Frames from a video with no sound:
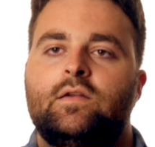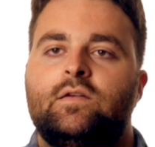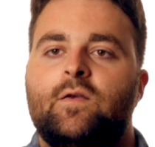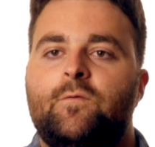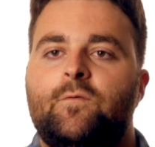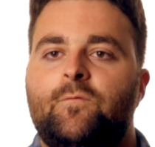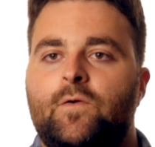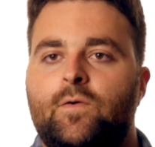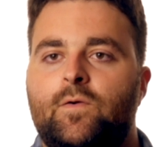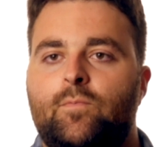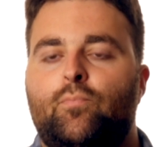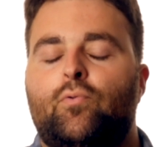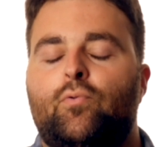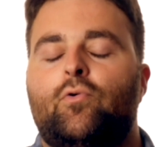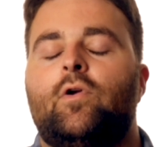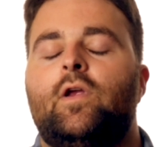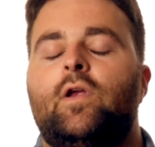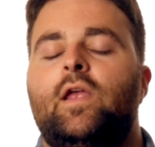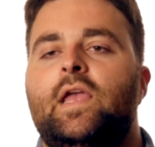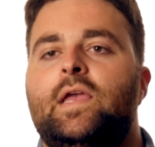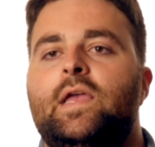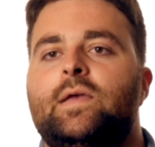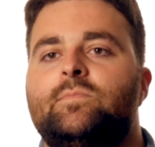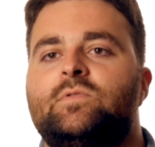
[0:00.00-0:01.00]
different
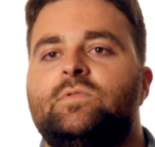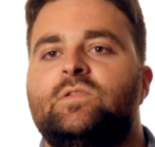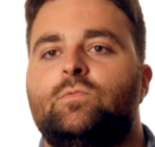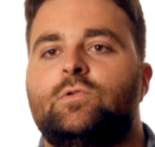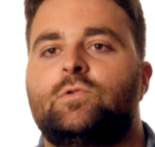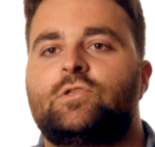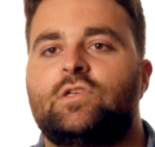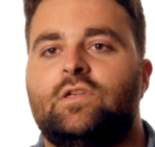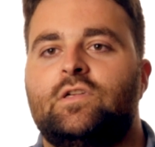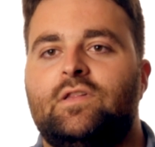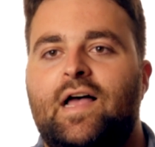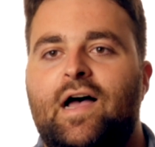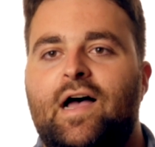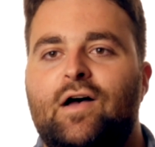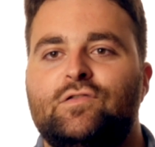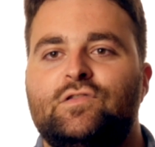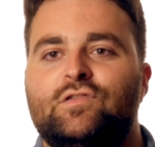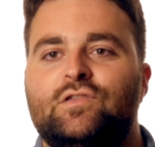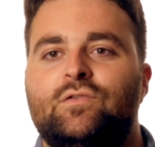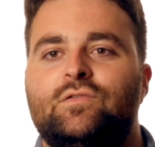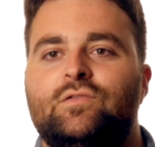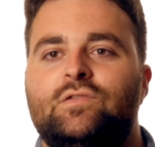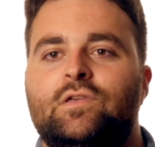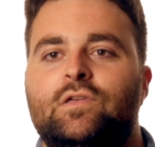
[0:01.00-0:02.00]
preamps, which
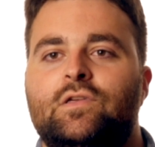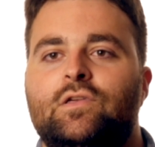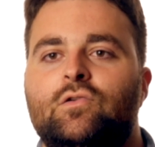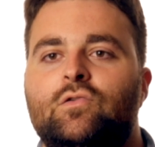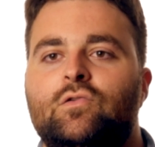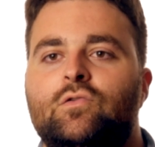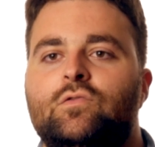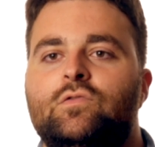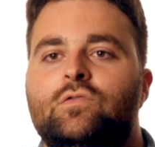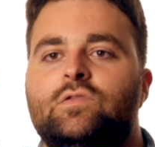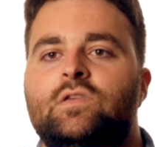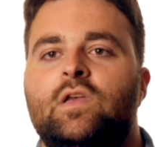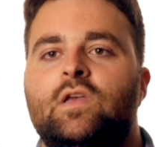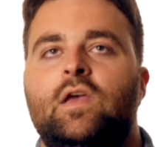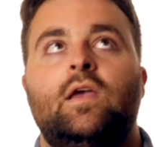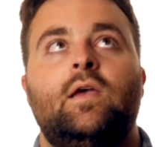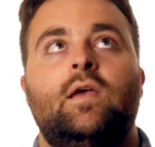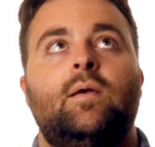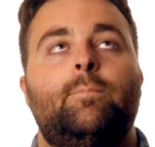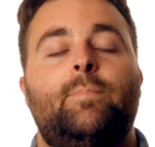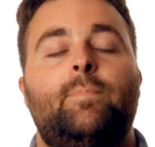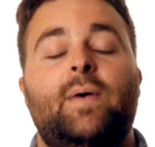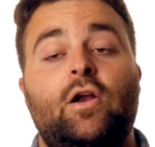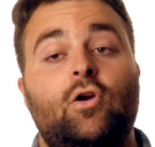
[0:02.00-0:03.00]
allows you to use
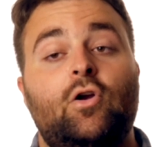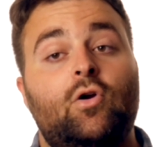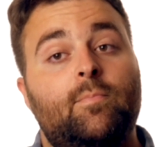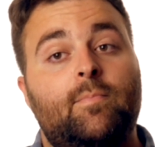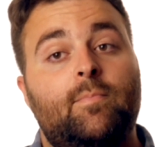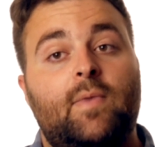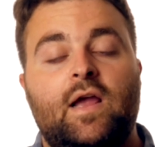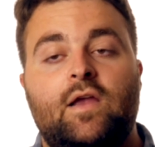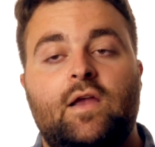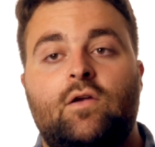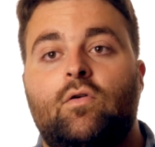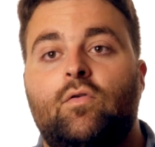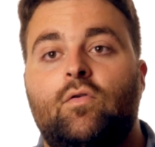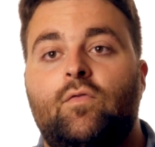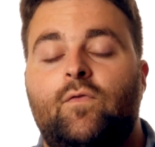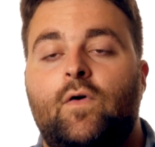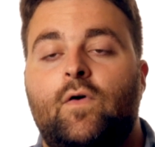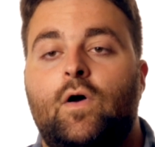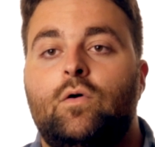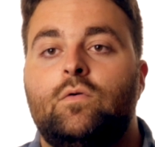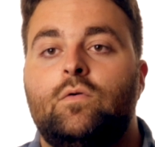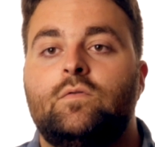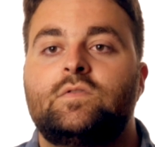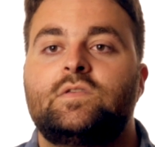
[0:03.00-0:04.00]
better
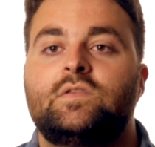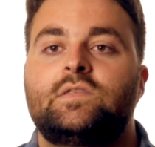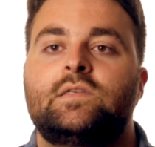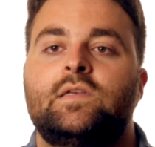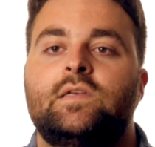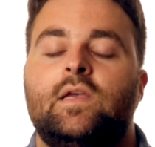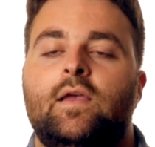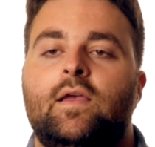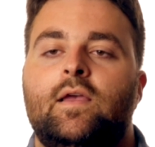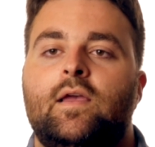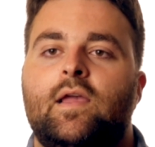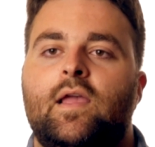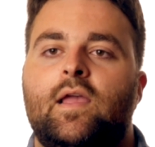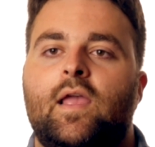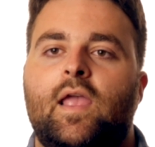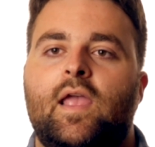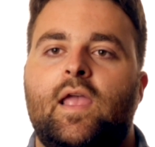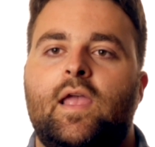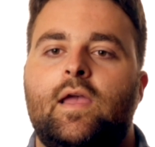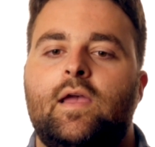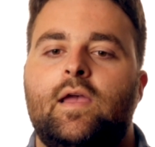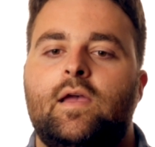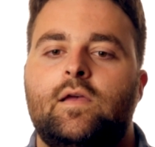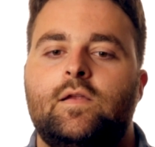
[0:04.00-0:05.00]
microphones,
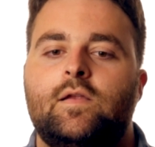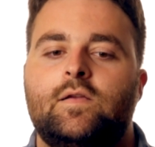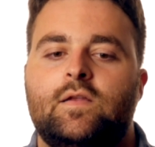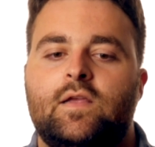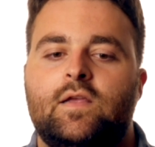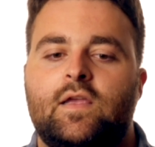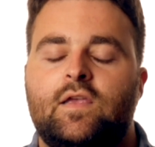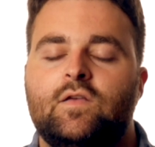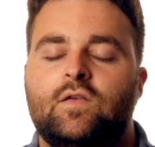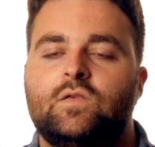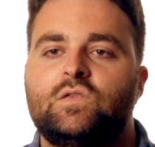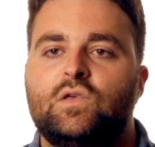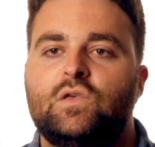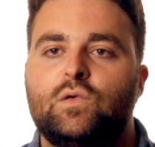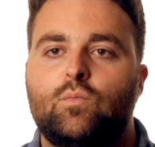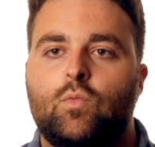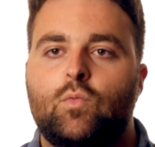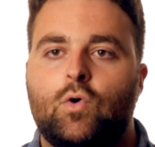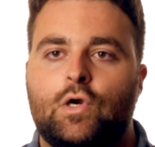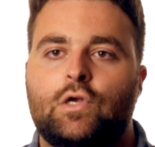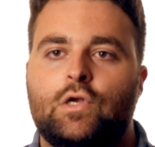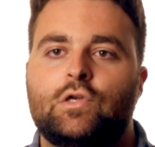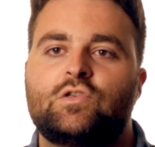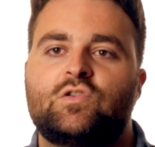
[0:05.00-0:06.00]
and it gives you
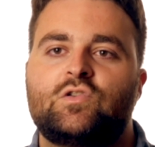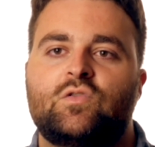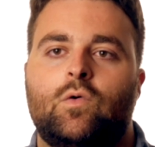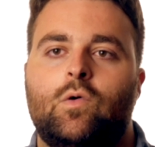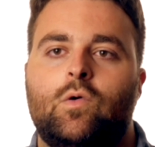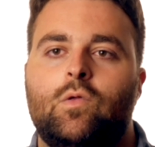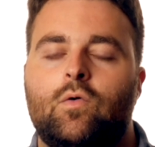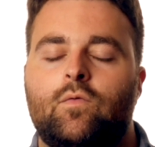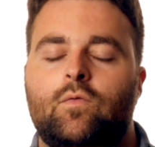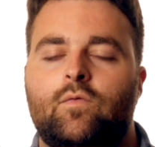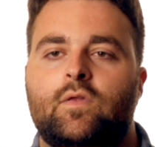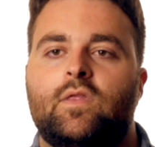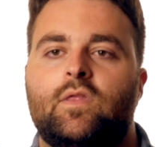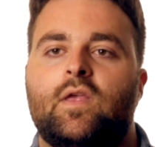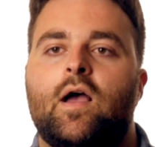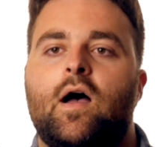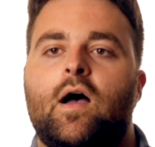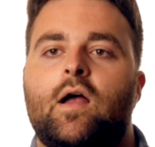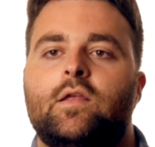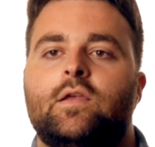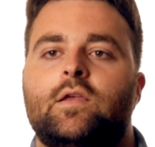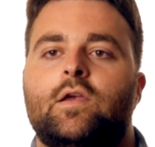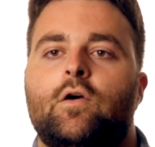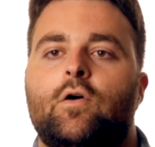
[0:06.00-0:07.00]
more control over the
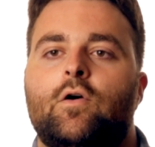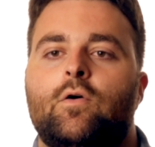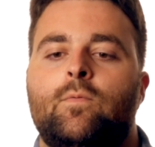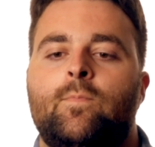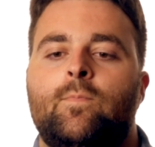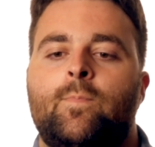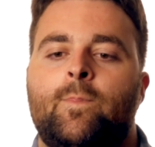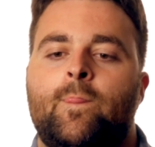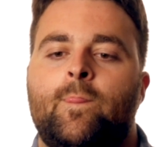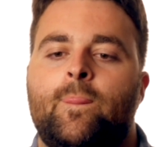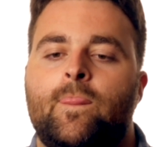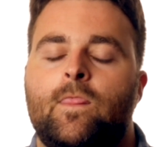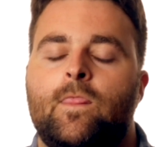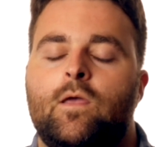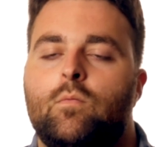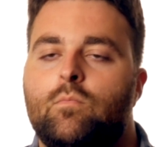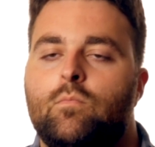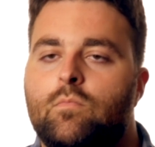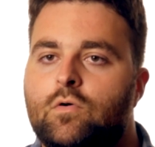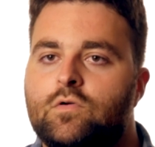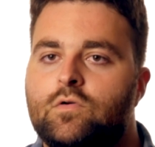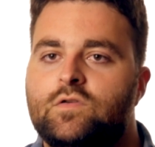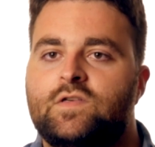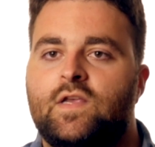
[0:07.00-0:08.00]
audio.
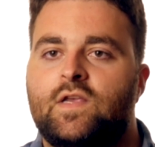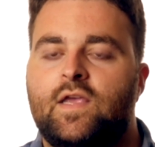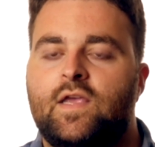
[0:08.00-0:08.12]
Most